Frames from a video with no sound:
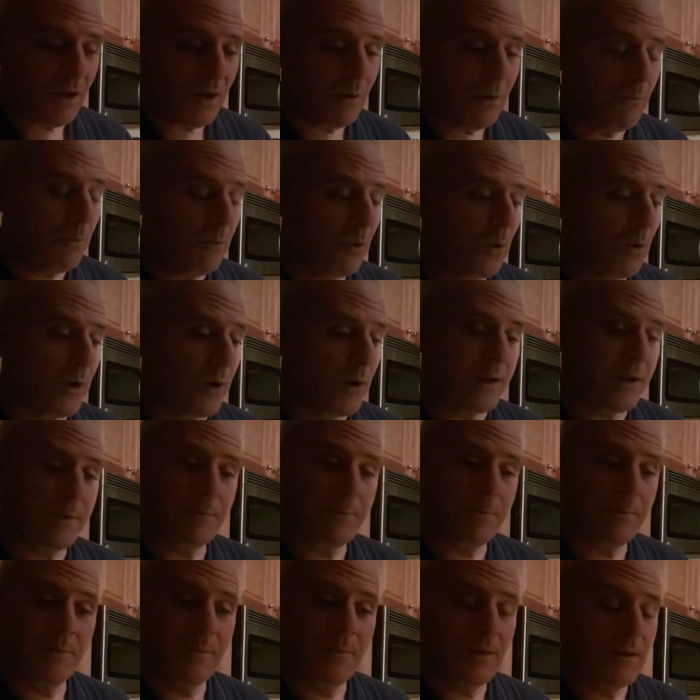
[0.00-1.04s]
Boy,
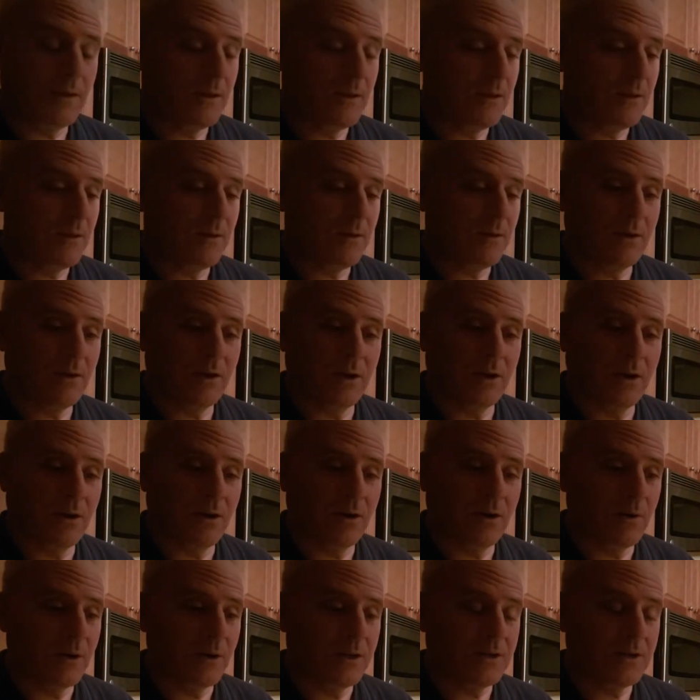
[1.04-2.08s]

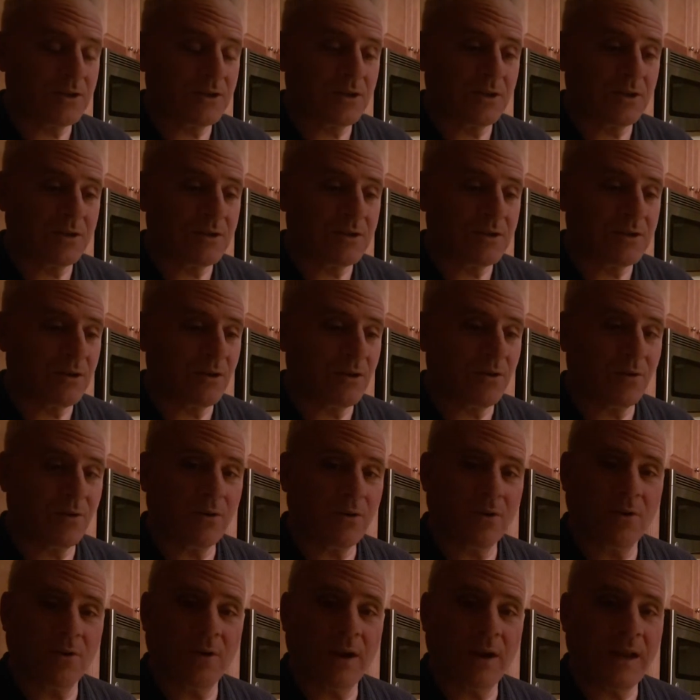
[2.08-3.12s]
it's just your